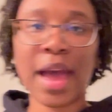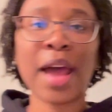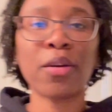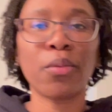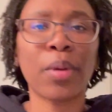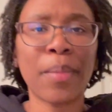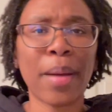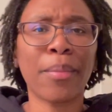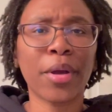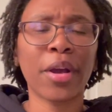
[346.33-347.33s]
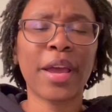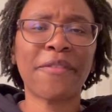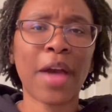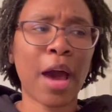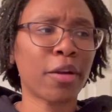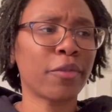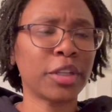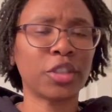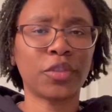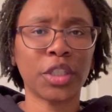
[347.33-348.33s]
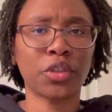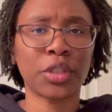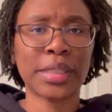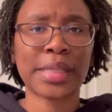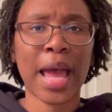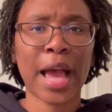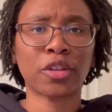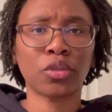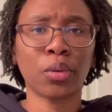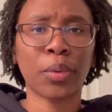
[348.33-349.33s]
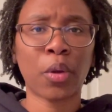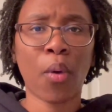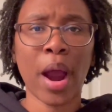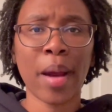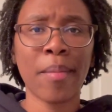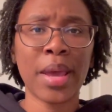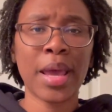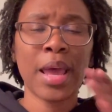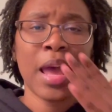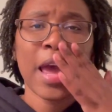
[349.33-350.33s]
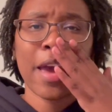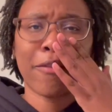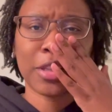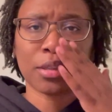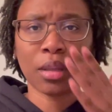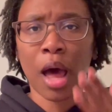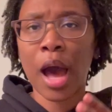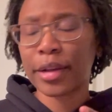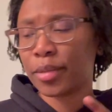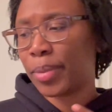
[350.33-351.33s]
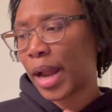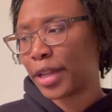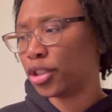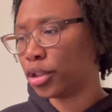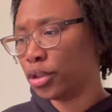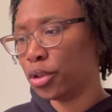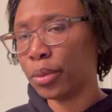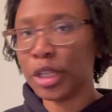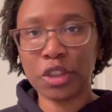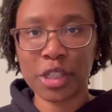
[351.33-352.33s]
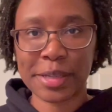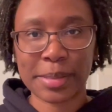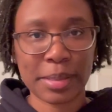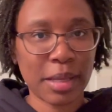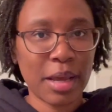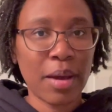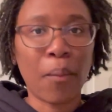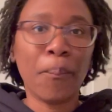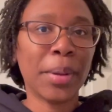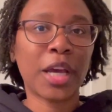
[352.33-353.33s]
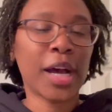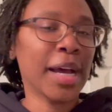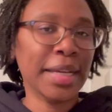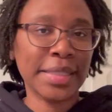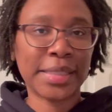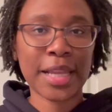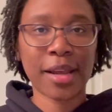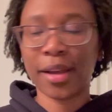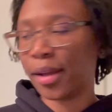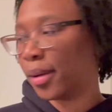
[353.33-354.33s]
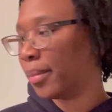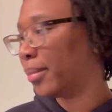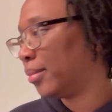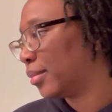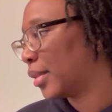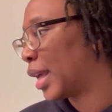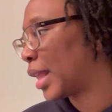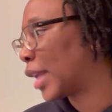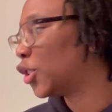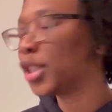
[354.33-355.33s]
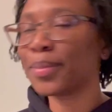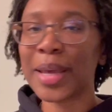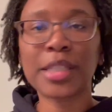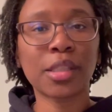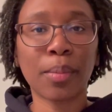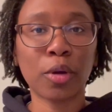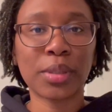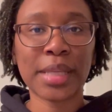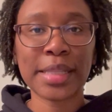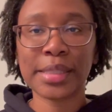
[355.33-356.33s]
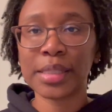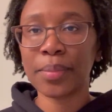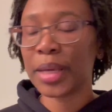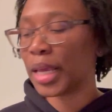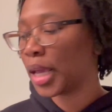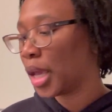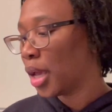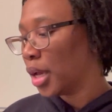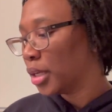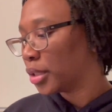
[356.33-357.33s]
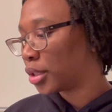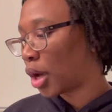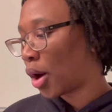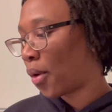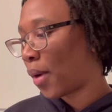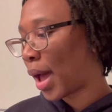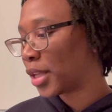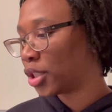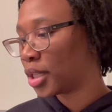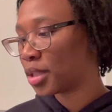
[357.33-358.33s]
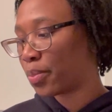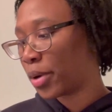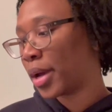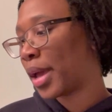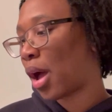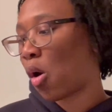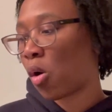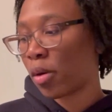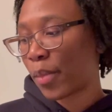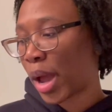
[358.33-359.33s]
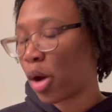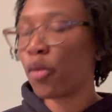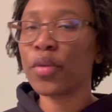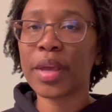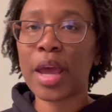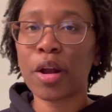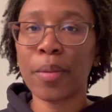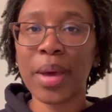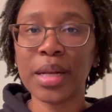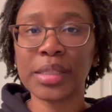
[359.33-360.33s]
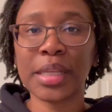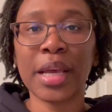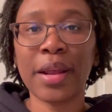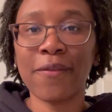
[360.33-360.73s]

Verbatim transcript: I don't remember if out of reach of children is an actual requirement, if it's locked, but I just do it just because um, that just makes the most sense to me. So I just put all my over-the-counter medicine,